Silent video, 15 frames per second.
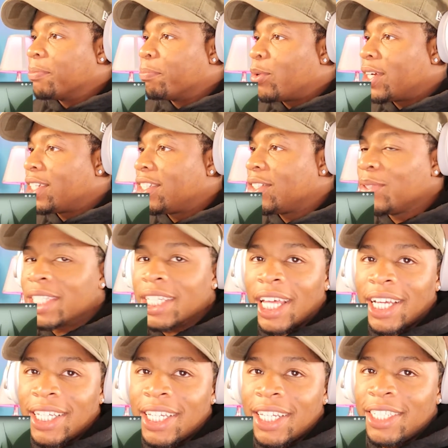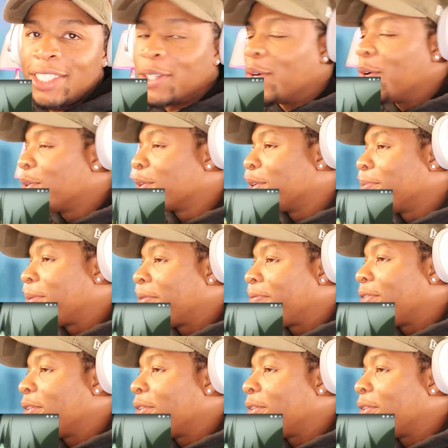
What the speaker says: Boy, dude look like Kirito. Hold on, my fault.